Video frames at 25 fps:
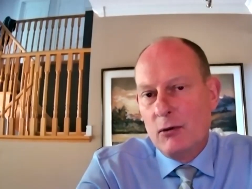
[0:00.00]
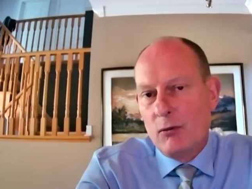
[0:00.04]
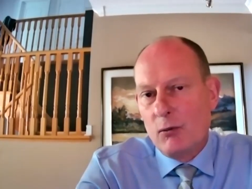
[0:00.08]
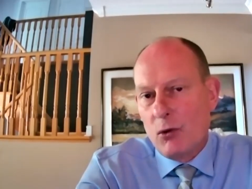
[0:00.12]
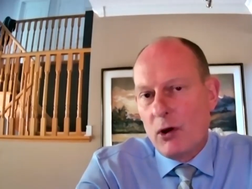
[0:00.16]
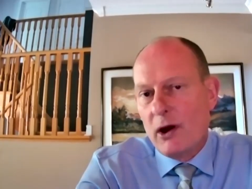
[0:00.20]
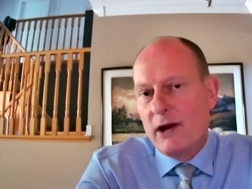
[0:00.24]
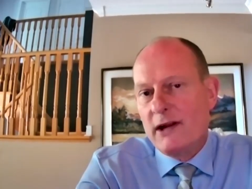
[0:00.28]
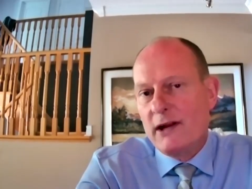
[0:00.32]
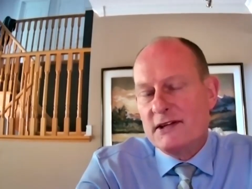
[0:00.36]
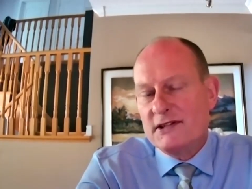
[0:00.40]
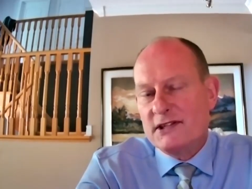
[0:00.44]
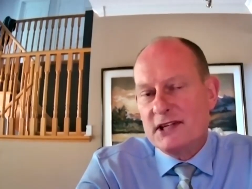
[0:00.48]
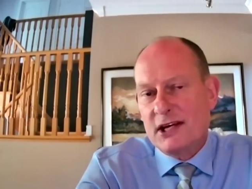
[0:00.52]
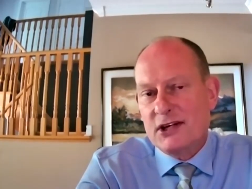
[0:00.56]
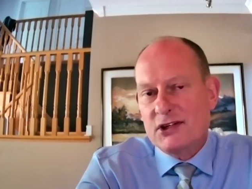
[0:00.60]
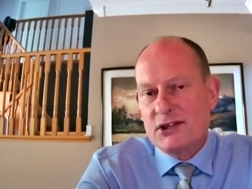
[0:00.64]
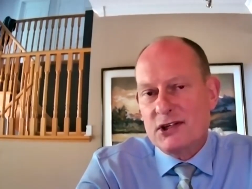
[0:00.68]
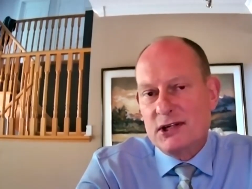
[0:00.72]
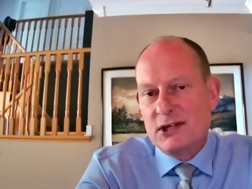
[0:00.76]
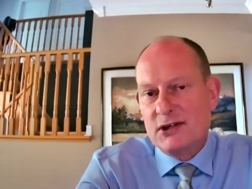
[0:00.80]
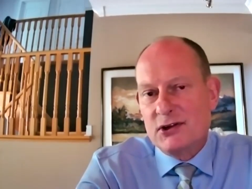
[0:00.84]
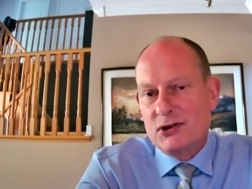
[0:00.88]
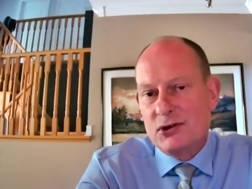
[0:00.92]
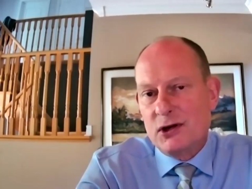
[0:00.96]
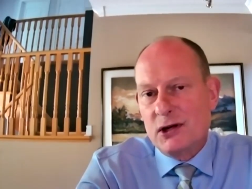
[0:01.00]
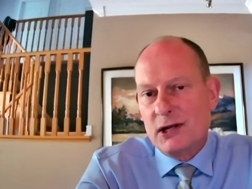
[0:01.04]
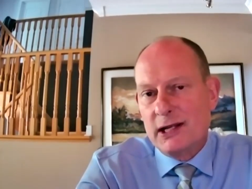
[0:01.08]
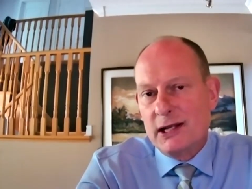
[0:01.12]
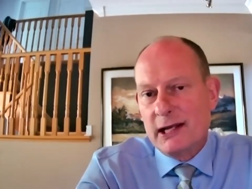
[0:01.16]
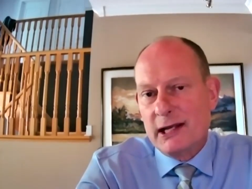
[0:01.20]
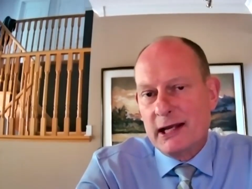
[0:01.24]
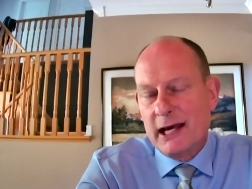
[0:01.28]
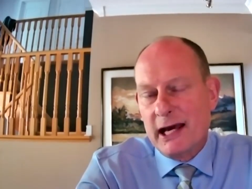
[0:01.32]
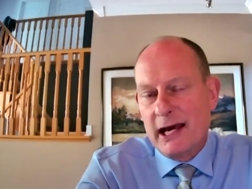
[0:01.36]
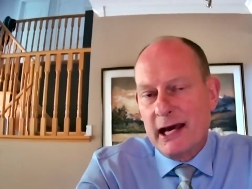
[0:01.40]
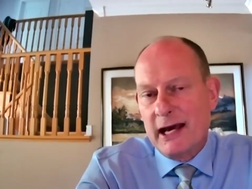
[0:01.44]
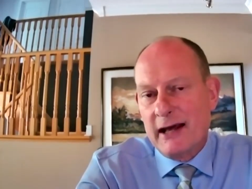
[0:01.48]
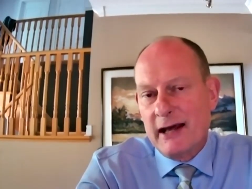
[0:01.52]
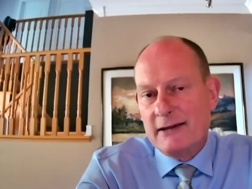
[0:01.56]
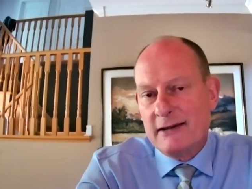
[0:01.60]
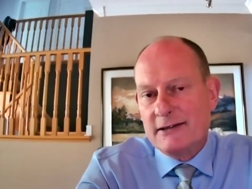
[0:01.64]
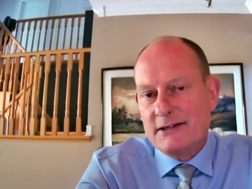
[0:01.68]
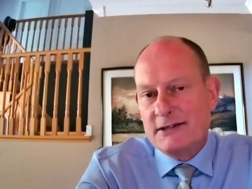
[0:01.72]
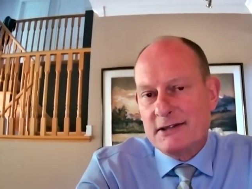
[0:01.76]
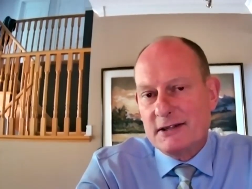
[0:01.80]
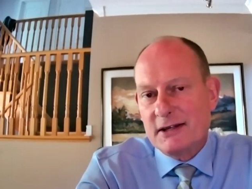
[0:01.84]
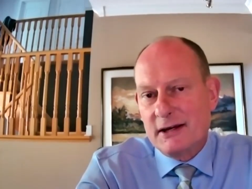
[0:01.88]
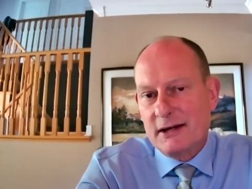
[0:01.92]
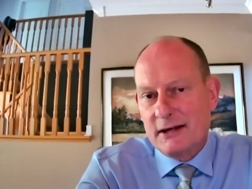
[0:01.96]
One is actually drilling
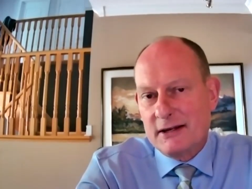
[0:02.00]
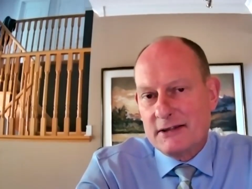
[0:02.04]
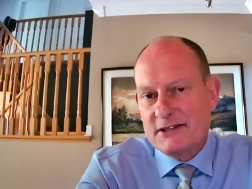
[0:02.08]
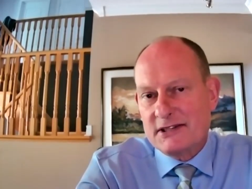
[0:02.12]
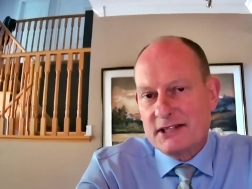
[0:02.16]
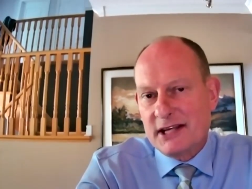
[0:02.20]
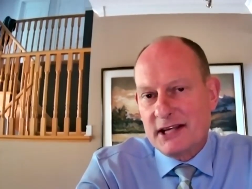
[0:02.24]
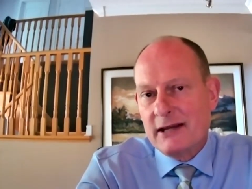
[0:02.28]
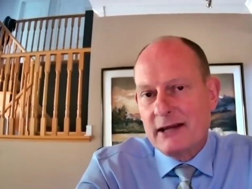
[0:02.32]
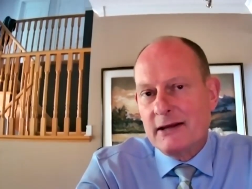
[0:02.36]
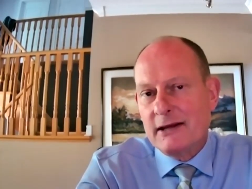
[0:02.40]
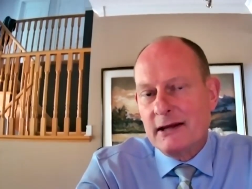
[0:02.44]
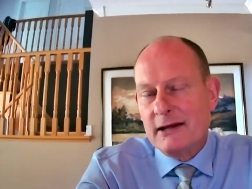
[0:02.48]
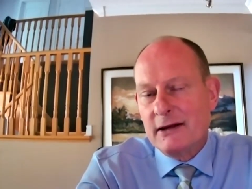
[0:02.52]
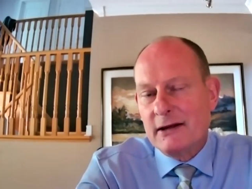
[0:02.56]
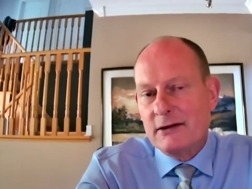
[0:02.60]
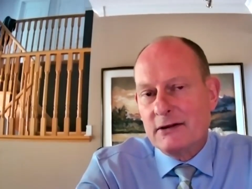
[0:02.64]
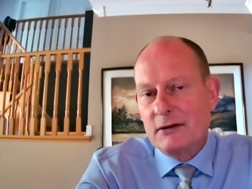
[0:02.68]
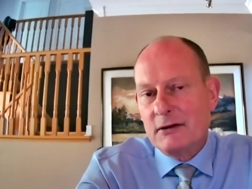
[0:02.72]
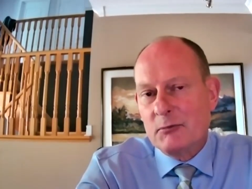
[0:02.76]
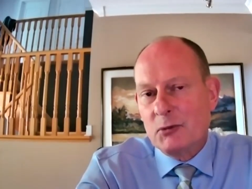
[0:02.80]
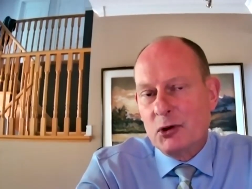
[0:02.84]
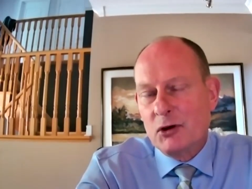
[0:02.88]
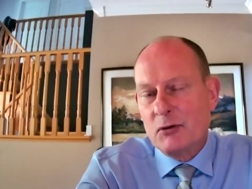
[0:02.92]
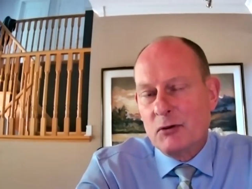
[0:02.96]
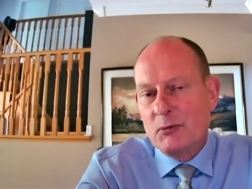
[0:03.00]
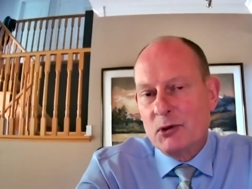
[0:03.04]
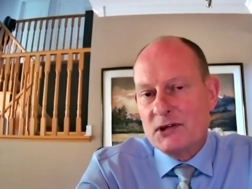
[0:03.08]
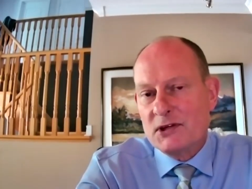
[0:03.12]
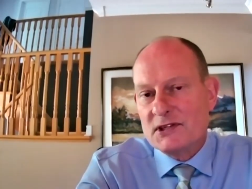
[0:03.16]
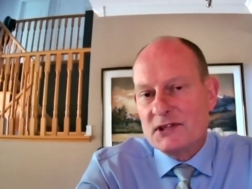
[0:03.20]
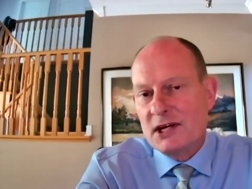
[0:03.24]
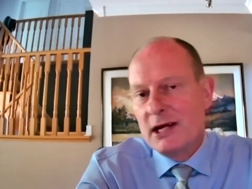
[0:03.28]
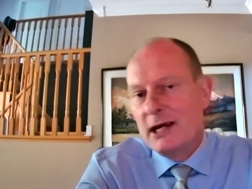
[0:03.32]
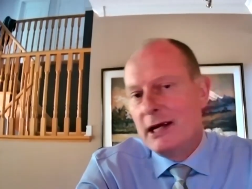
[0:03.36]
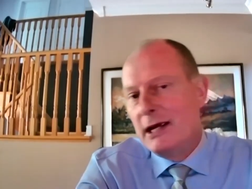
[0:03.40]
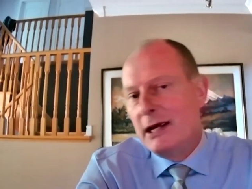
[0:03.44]
at uh, Tsenken at the moment,